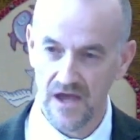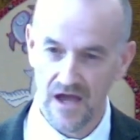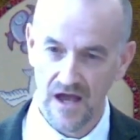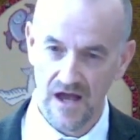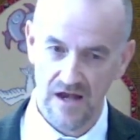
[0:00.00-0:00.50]

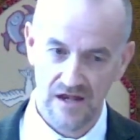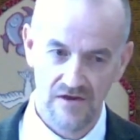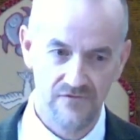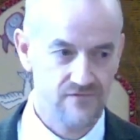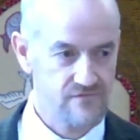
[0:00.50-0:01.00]
I
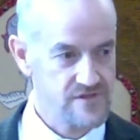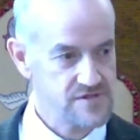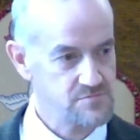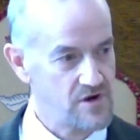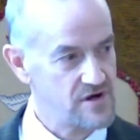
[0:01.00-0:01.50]
love this
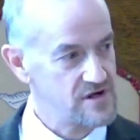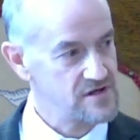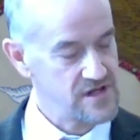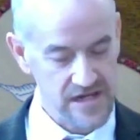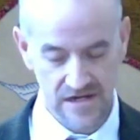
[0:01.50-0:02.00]
part
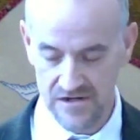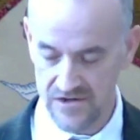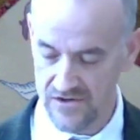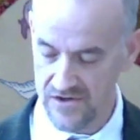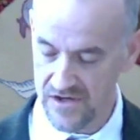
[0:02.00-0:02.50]

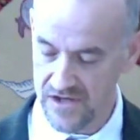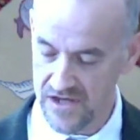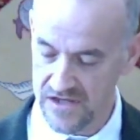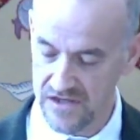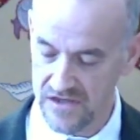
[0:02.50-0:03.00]
here
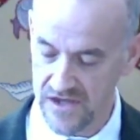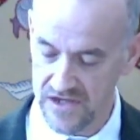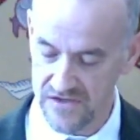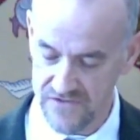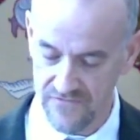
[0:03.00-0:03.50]
in, in
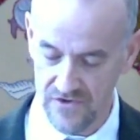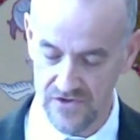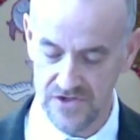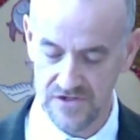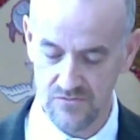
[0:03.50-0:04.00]
this verse
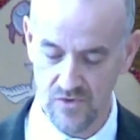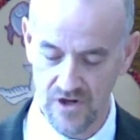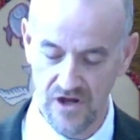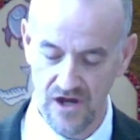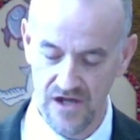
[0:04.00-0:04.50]
where
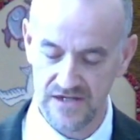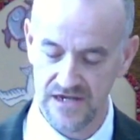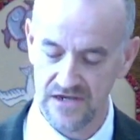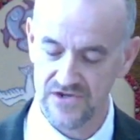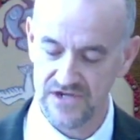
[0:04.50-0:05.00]
God
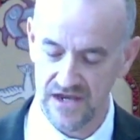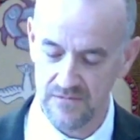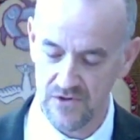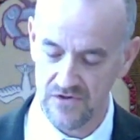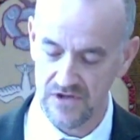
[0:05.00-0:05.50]
tells
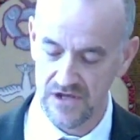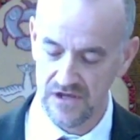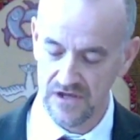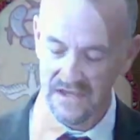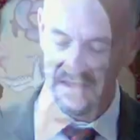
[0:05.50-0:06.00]
Samuel
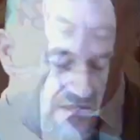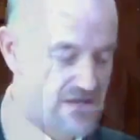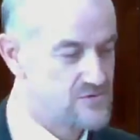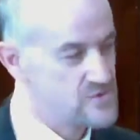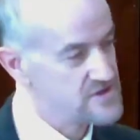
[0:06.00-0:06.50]

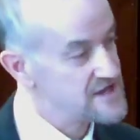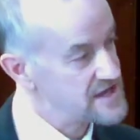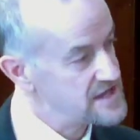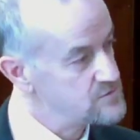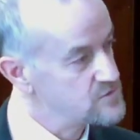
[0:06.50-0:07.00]
that, that
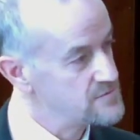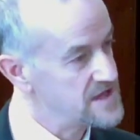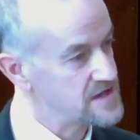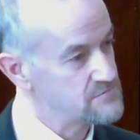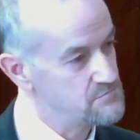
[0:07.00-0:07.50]
he will
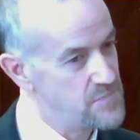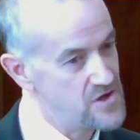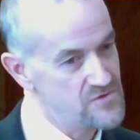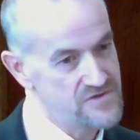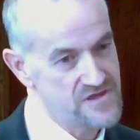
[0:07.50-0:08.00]
make
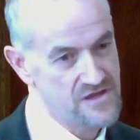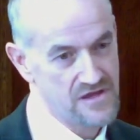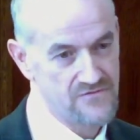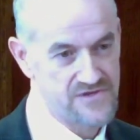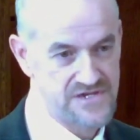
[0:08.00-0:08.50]
both
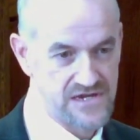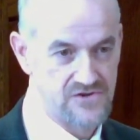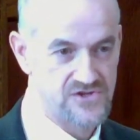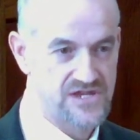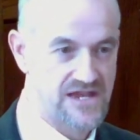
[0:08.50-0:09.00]
of his
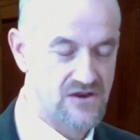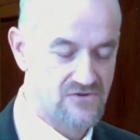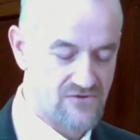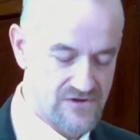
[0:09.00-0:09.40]
ears tingle.